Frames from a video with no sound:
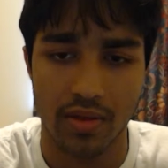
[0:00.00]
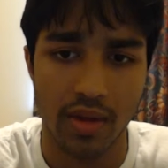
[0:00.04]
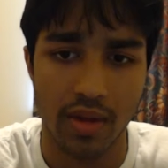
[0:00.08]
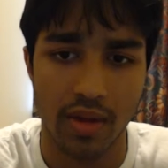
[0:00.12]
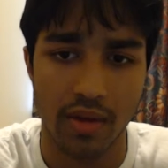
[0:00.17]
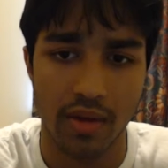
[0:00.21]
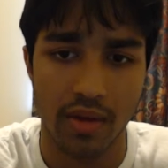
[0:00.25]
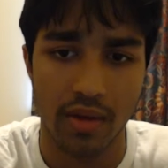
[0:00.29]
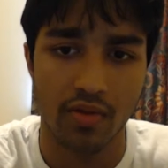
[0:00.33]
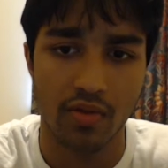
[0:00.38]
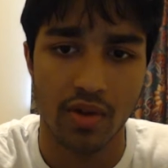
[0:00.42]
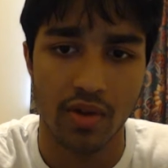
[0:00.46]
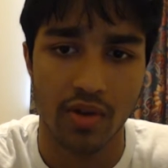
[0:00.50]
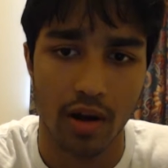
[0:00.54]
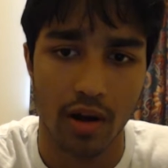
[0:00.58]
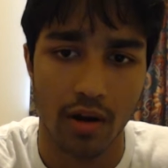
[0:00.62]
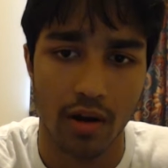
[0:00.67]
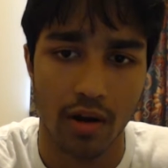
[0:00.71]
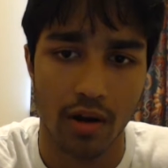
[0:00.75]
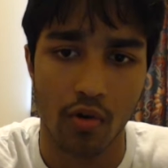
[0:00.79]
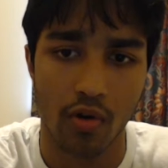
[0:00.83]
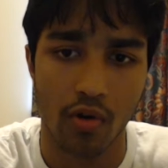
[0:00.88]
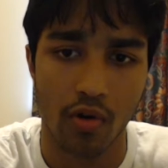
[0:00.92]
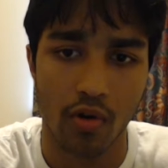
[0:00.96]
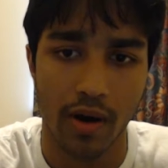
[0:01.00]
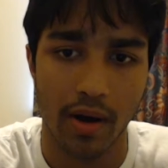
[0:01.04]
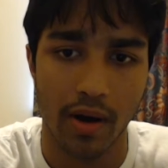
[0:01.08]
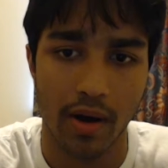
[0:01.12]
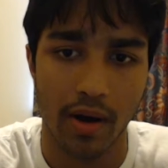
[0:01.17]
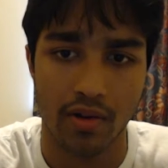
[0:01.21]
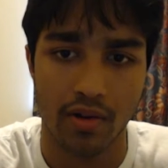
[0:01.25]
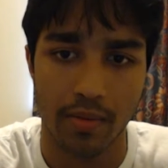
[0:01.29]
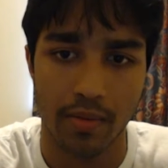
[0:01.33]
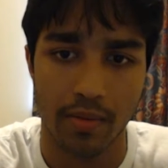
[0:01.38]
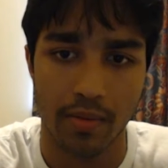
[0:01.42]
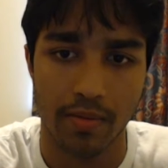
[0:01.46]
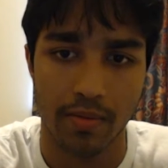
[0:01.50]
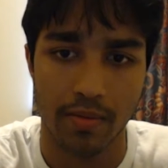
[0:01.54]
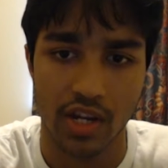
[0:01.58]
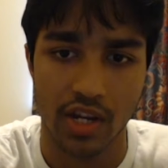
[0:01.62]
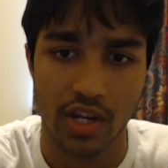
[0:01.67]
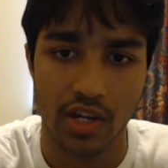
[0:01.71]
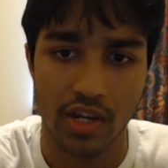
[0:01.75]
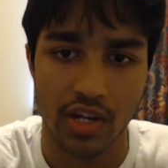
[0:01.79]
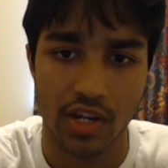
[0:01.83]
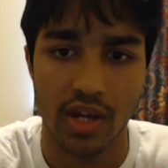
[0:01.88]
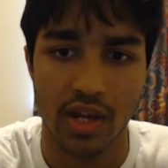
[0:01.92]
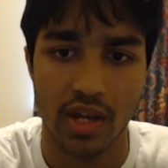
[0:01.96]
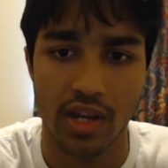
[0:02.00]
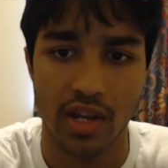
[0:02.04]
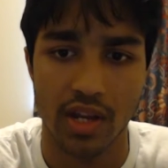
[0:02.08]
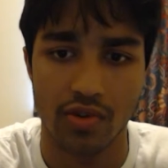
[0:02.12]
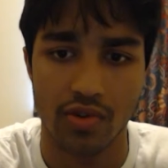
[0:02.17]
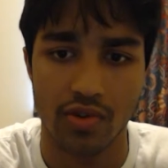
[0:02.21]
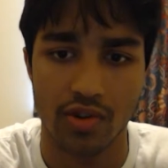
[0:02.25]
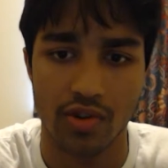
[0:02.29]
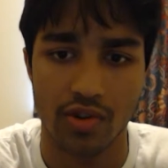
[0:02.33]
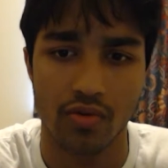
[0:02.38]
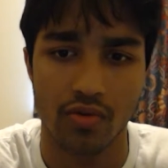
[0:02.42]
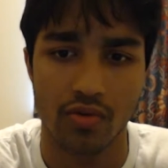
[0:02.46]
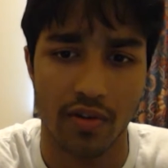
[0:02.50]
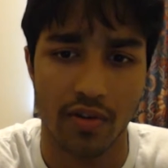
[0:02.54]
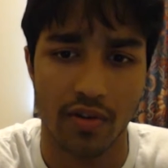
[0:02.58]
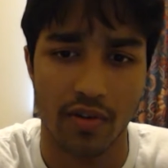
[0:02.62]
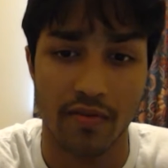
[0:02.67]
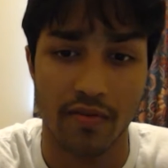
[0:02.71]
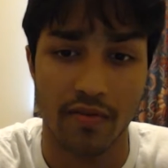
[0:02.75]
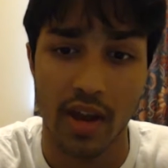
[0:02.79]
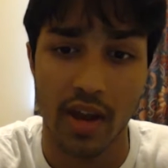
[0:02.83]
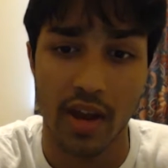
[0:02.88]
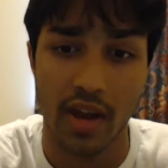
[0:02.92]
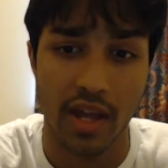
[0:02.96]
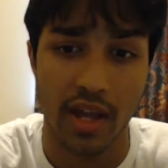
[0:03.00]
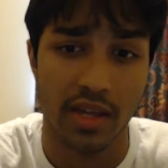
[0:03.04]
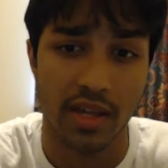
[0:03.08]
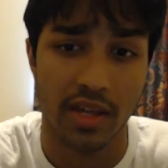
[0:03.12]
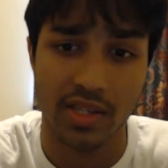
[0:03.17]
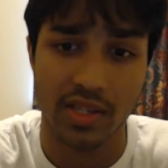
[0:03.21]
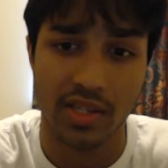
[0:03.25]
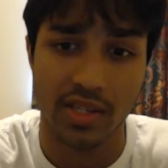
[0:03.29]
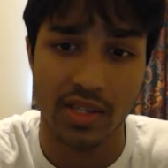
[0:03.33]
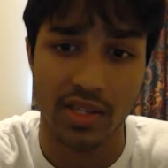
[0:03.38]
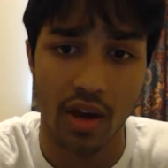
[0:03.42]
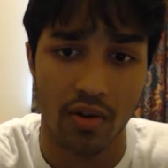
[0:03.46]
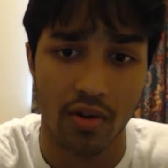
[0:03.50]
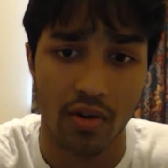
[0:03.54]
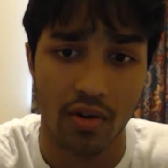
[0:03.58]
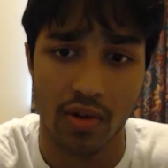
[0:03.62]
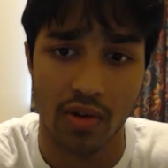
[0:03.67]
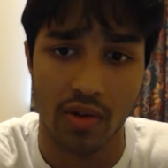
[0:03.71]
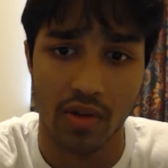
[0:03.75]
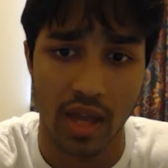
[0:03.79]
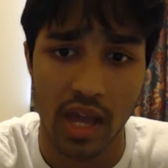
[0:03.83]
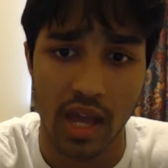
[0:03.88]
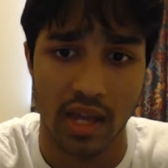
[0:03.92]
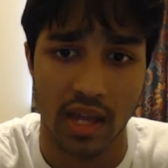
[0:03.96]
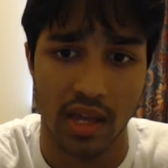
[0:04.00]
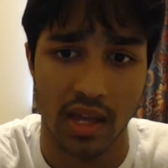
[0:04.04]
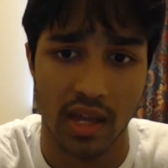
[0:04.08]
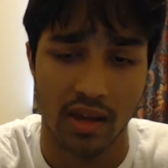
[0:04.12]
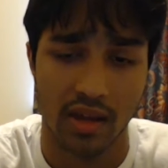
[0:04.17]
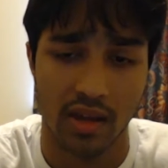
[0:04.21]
Maybe you care more about your reputation than you do your friend, and that's not okay.